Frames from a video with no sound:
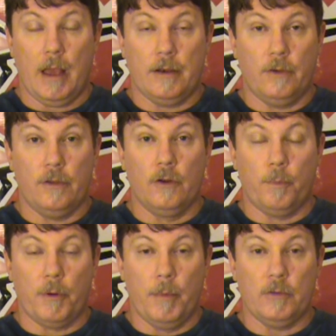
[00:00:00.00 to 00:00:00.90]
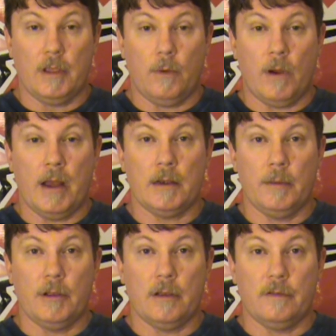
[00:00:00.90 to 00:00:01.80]
I know you don't promote that
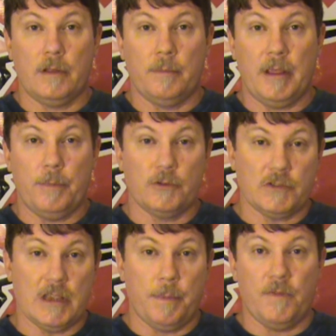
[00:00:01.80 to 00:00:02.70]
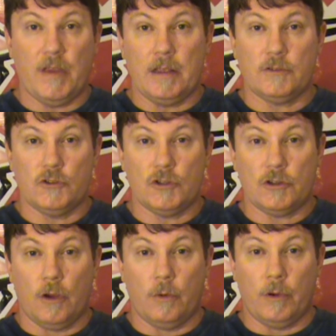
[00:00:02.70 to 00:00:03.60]
widely because then people skip events and
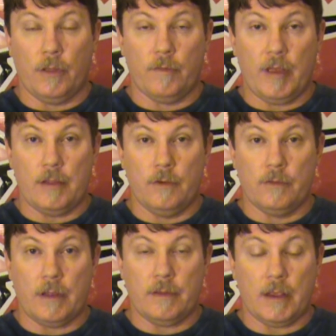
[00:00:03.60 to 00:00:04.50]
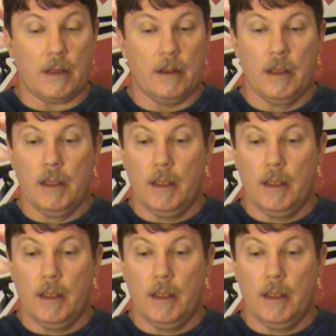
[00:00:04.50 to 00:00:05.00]
just go to another event and use that ticket.